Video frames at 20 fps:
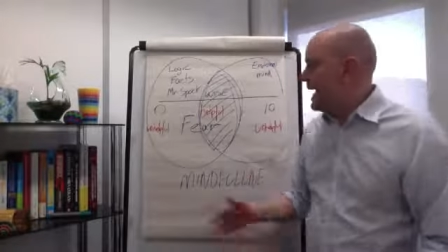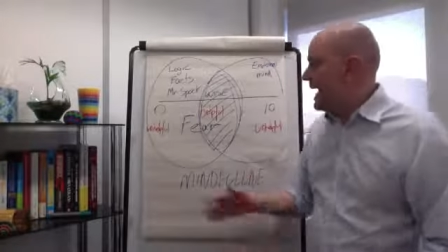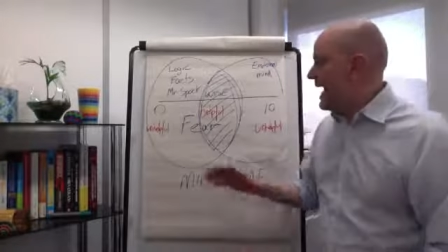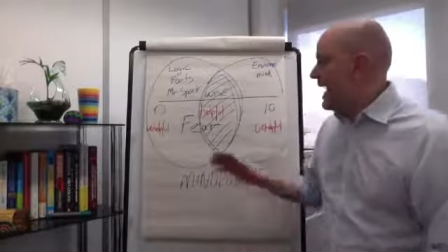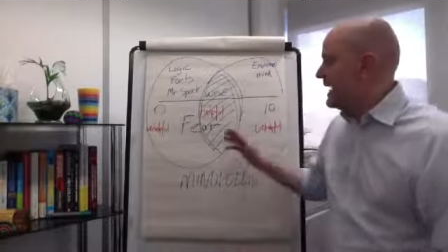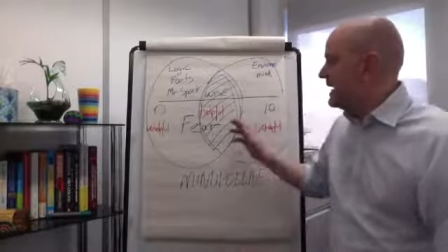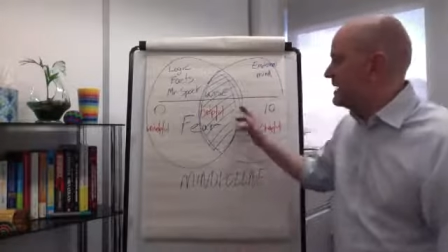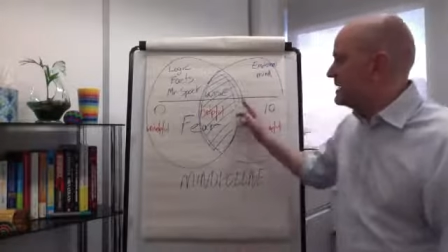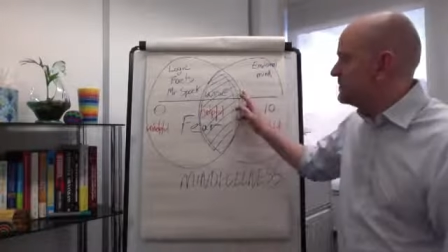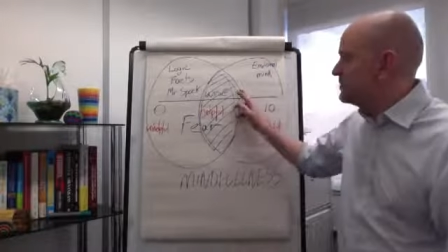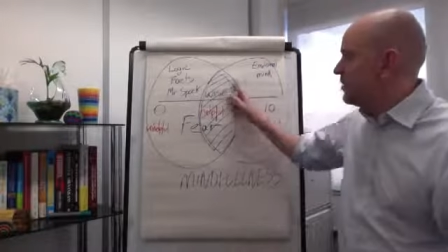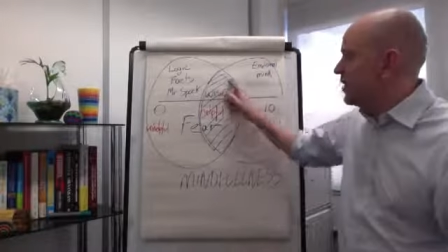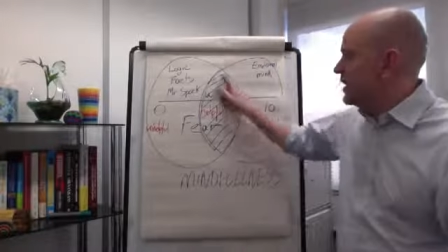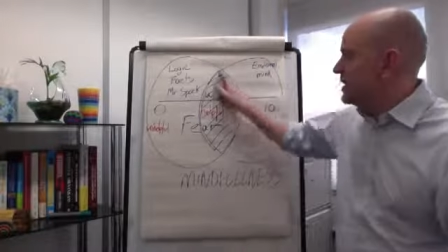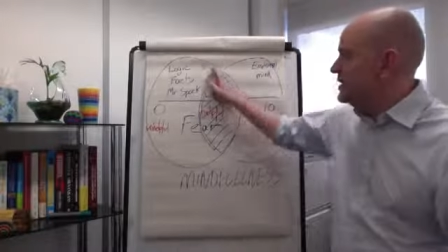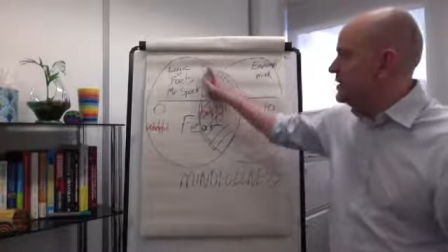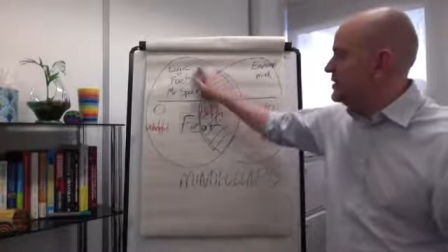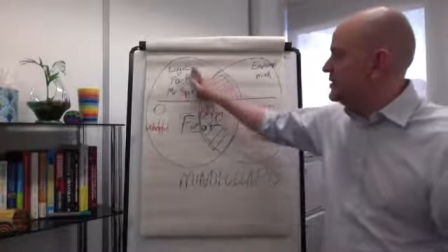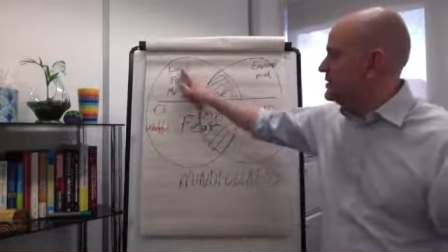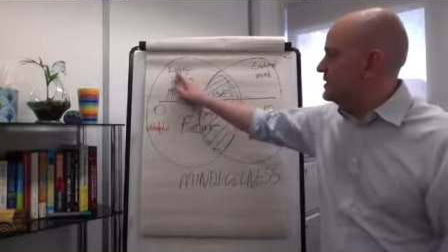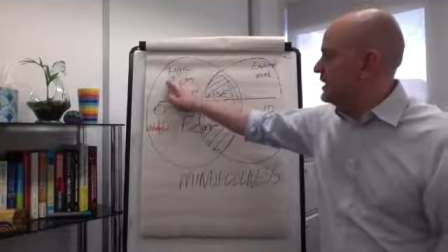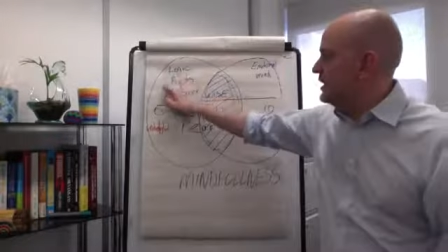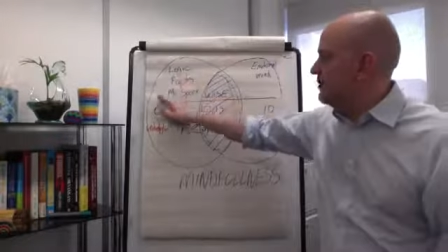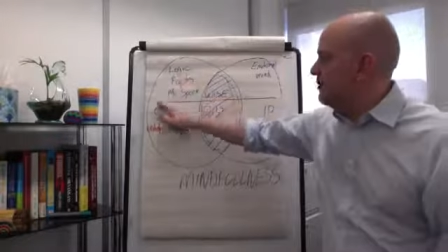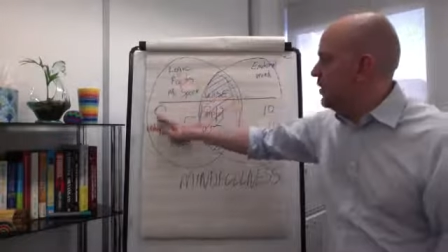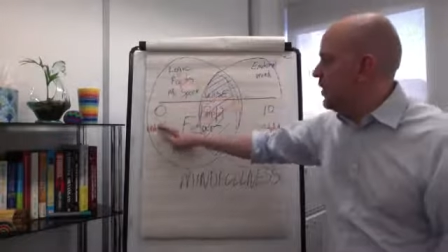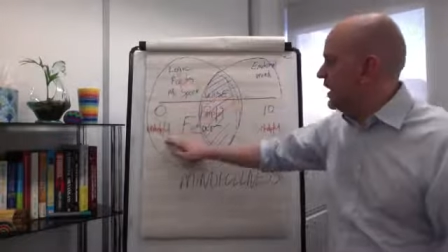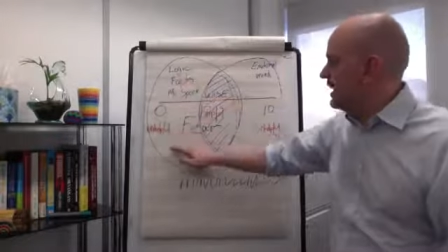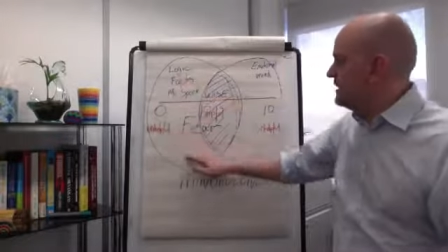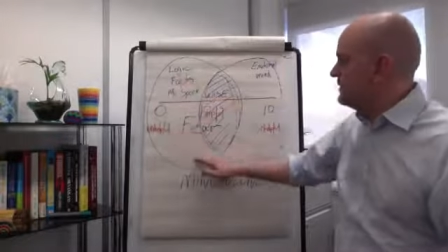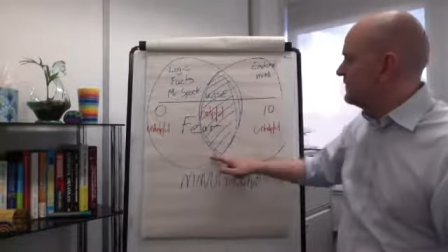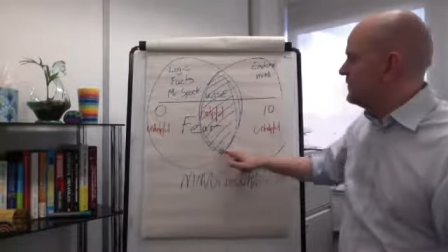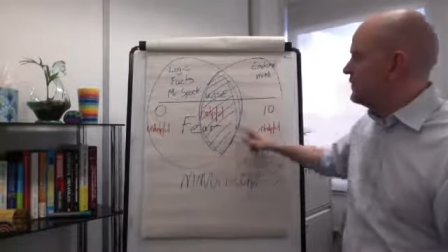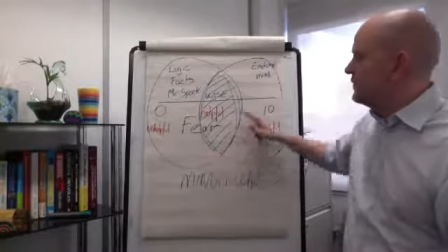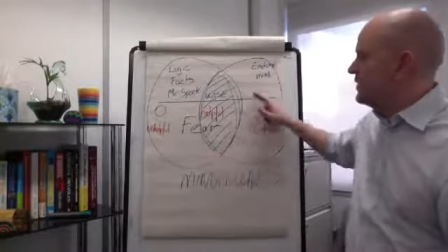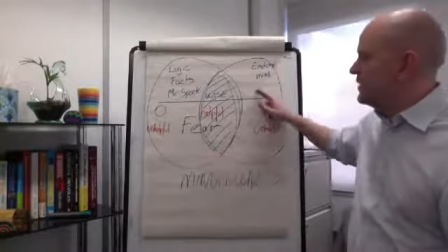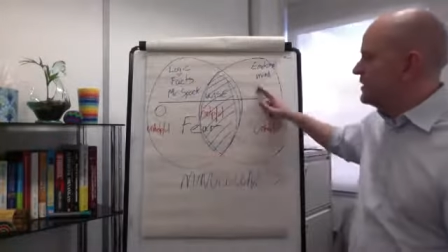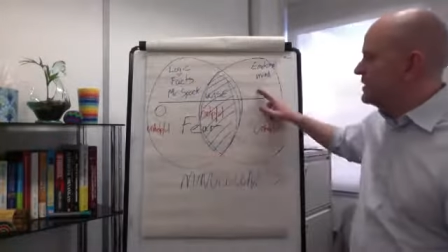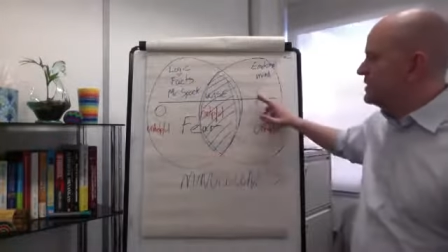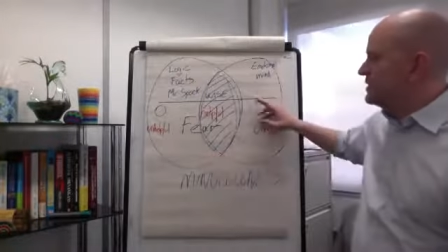And it's by using
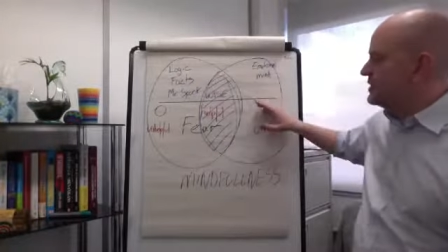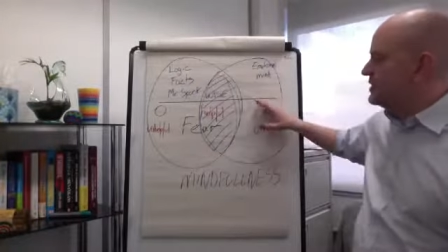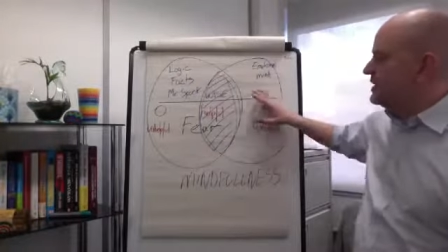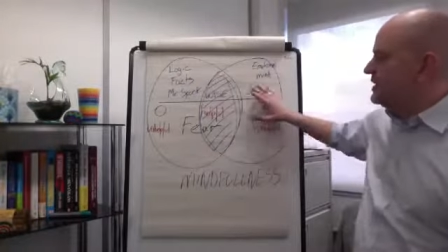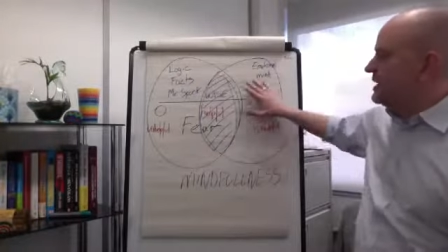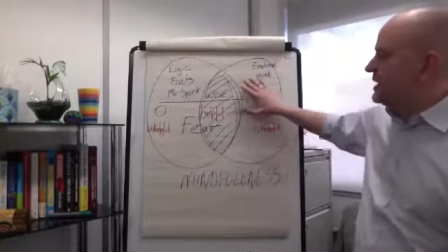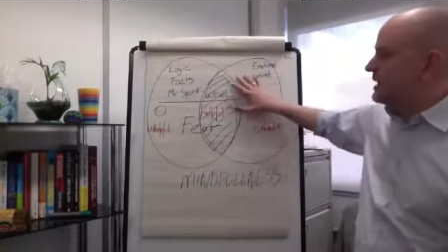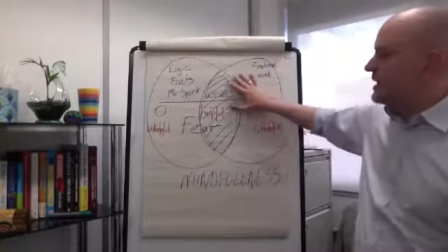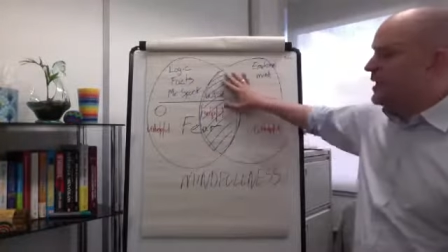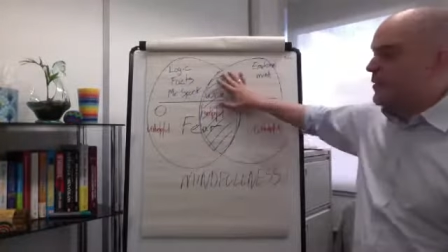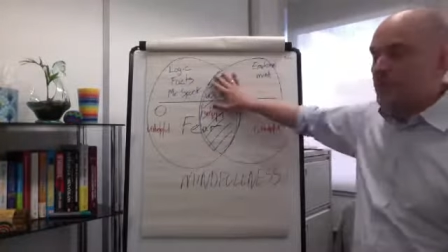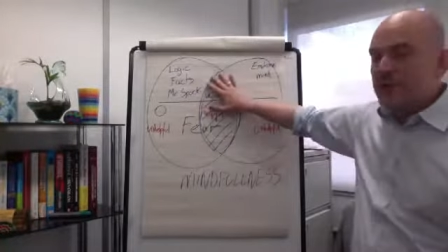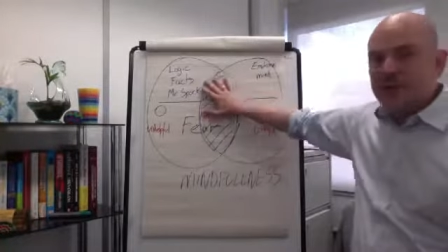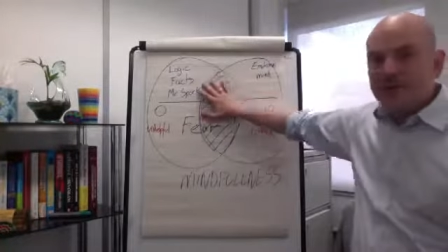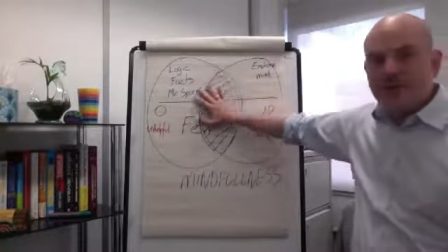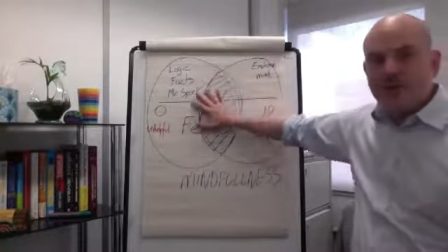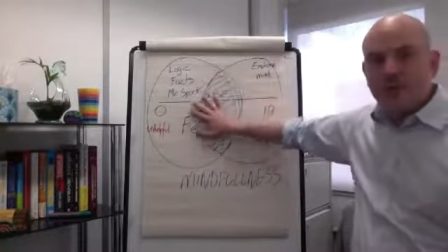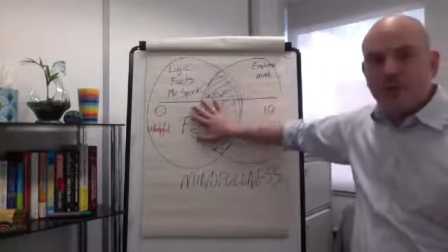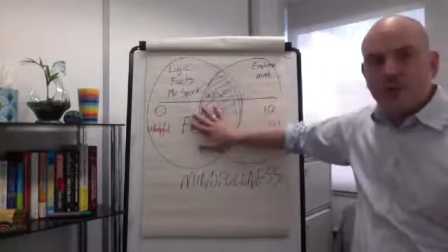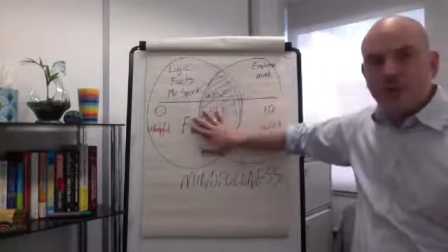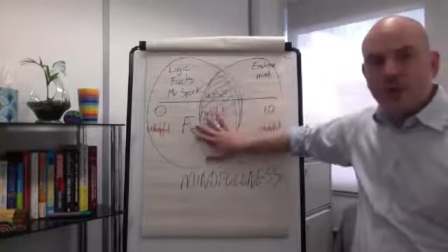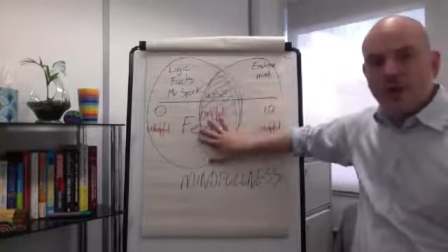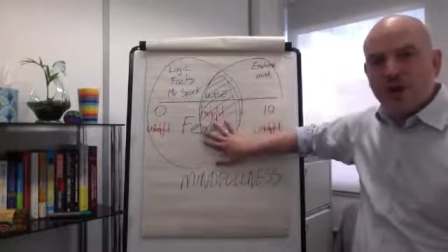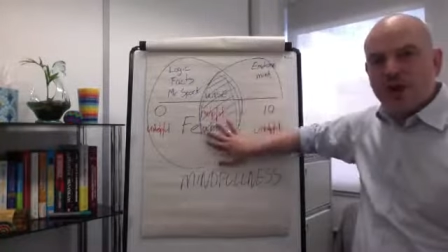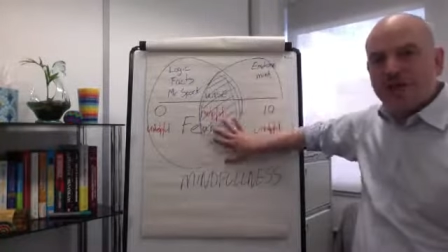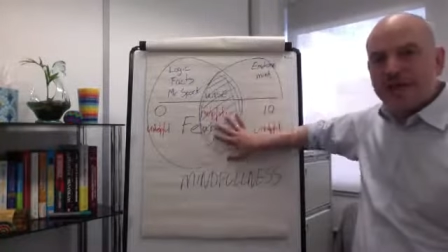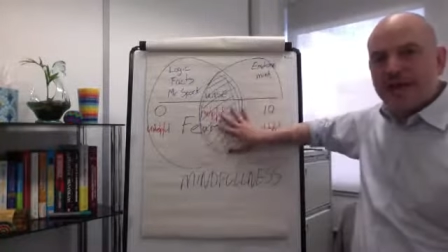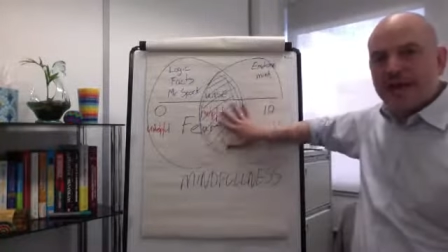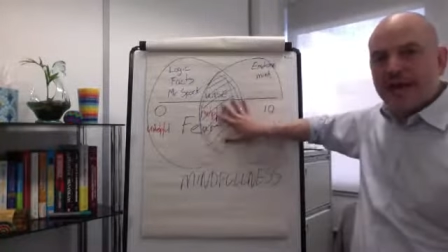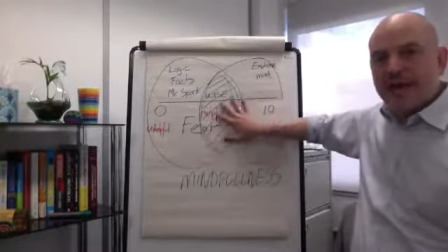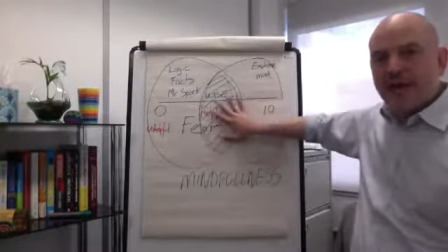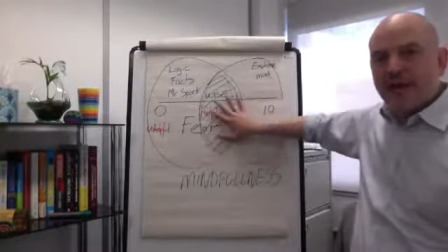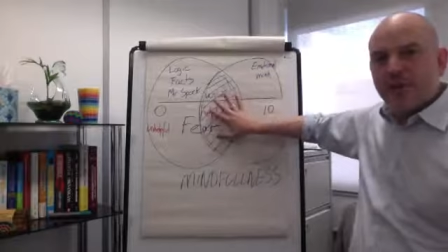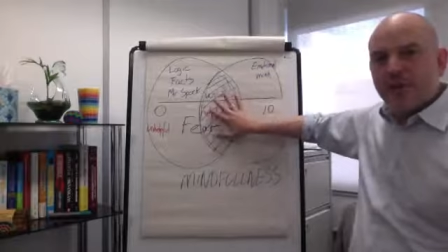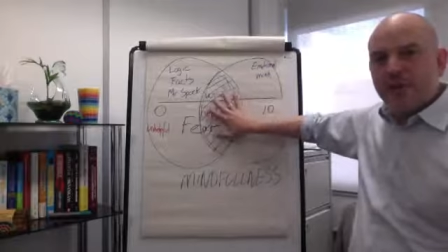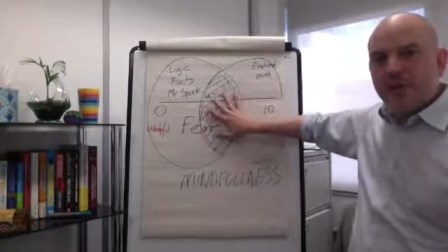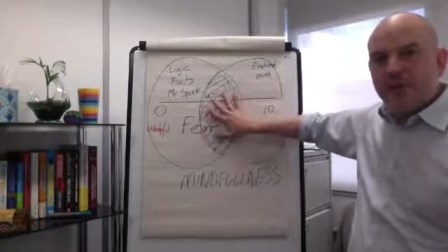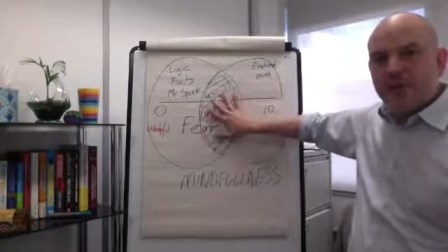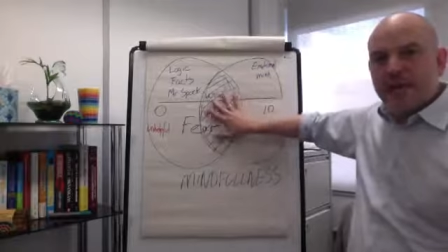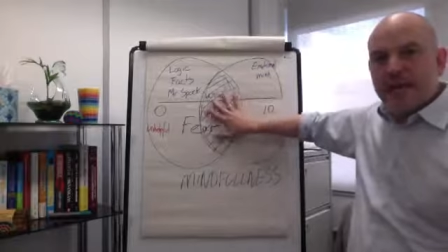mindfulness that we can work
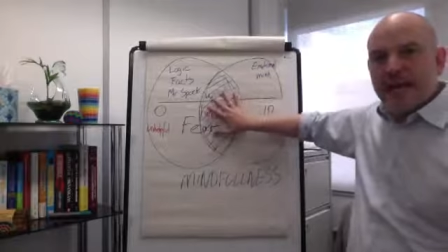out